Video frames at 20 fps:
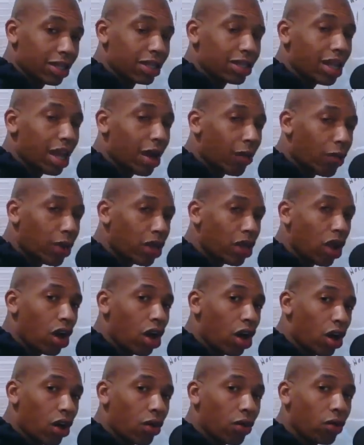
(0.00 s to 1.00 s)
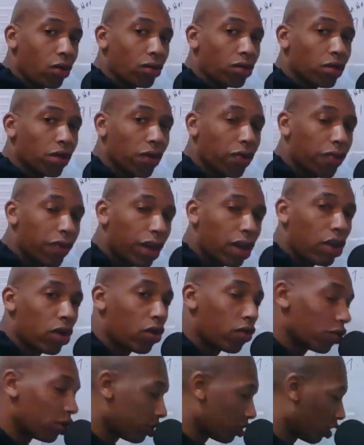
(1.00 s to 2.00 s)
that we owe the
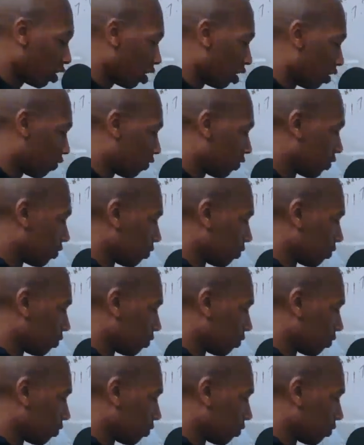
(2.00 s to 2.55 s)
Federal Reserve.